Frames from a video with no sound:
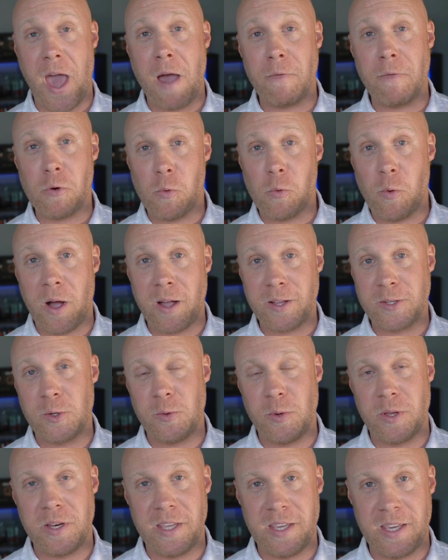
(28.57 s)
ever want
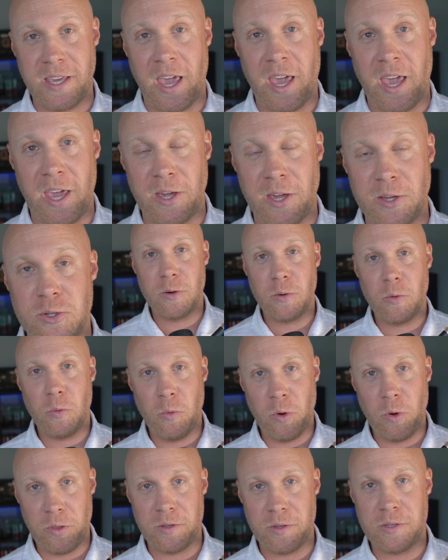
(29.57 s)
to engage
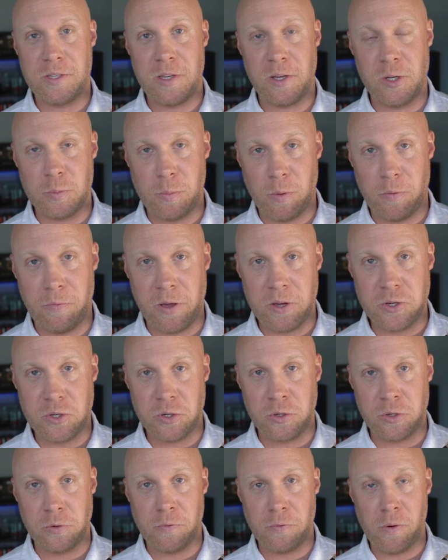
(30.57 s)
with a sales
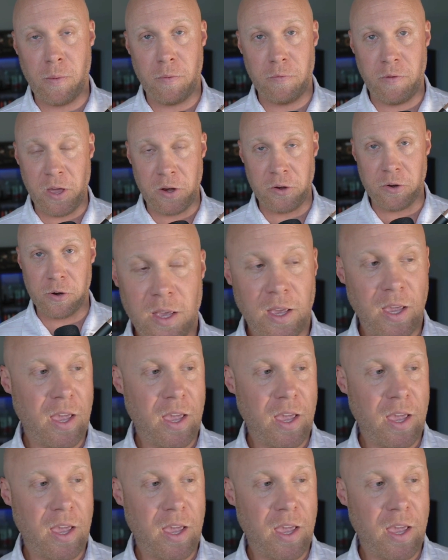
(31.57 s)
professional from a vendor.